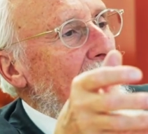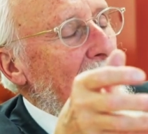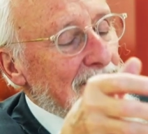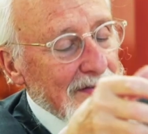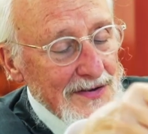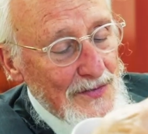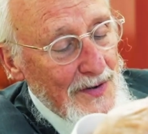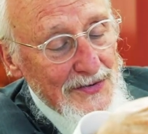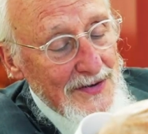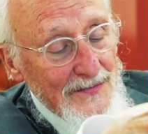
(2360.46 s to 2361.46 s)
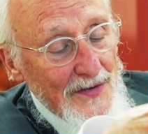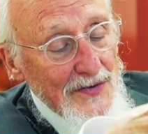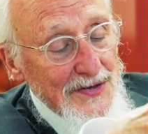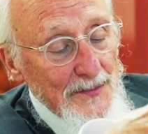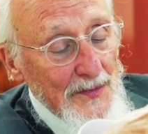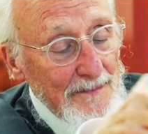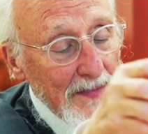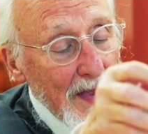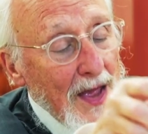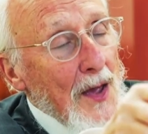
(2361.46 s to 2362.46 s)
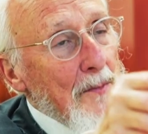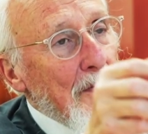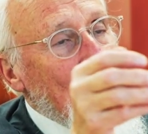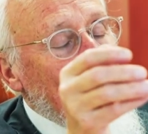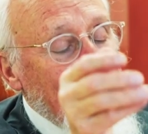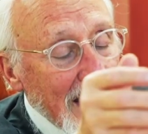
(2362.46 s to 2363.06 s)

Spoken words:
answer this question? Very simple. With regard